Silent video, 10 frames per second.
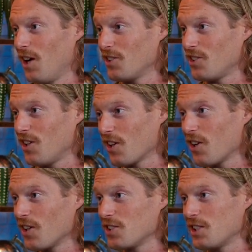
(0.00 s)
hunters are
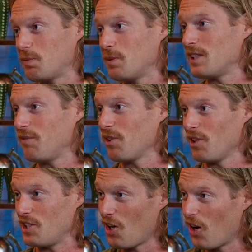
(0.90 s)
encouraged to
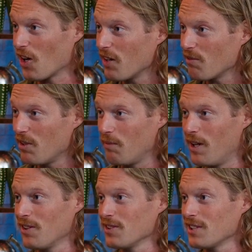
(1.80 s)
specifically target
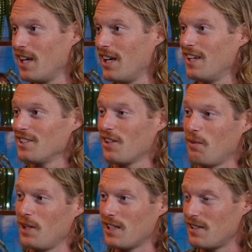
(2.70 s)
females so
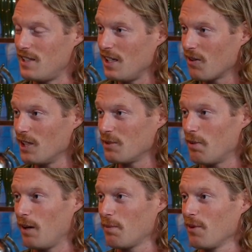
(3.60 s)
that we can decrease
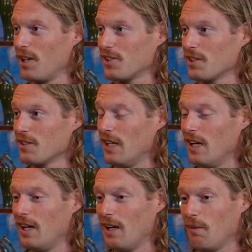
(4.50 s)
population,
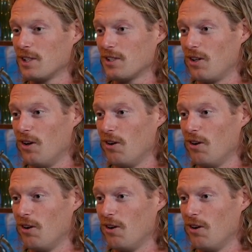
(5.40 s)
because